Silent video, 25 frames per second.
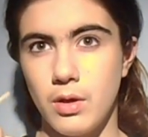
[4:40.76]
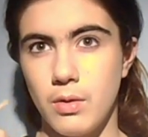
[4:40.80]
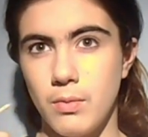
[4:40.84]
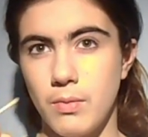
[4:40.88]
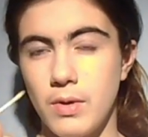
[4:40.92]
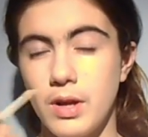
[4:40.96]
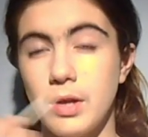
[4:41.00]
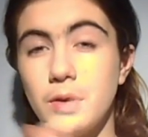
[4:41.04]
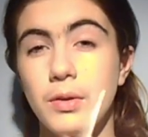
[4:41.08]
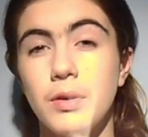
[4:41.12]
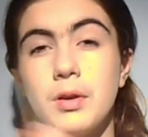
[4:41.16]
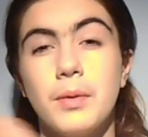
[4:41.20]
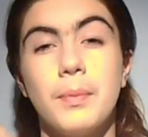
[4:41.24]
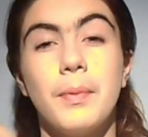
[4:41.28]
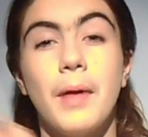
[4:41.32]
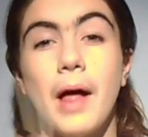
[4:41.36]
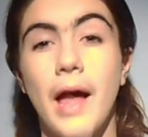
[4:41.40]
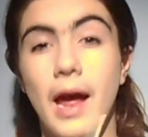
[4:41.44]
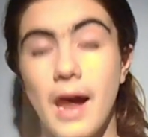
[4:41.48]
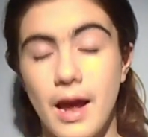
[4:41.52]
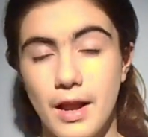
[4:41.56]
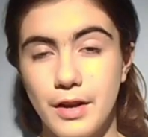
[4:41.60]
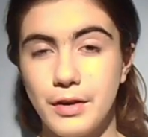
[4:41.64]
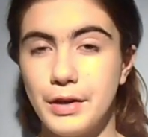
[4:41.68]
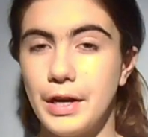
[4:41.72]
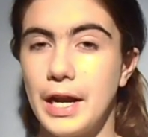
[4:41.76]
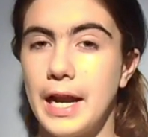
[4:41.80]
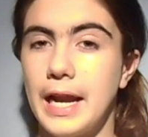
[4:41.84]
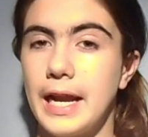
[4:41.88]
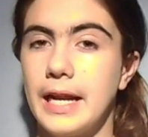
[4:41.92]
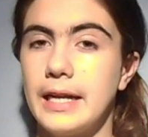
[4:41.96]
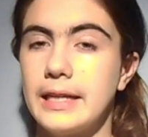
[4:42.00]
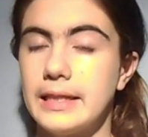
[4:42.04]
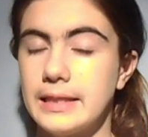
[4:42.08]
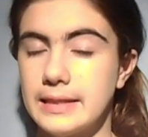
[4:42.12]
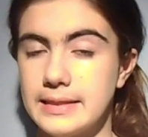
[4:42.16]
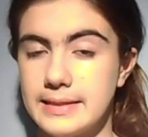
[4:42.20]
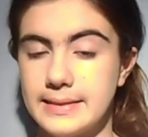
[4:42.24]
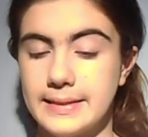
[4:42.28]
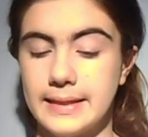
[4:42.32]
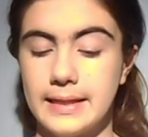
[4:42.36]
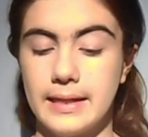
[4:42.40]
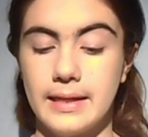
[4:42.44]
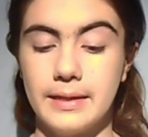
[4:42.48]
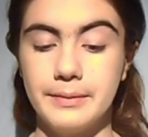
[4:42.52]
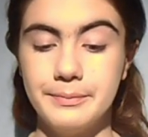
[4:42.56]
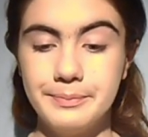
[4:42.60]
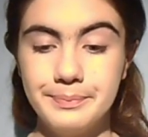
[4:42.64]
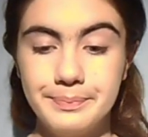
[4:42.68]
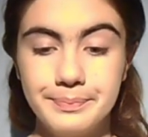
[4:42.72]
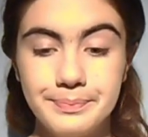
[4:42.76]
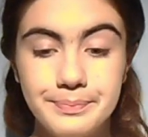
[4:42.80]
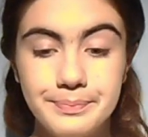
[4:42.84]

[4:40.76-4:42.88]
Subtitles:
where you would apply under eye concealer.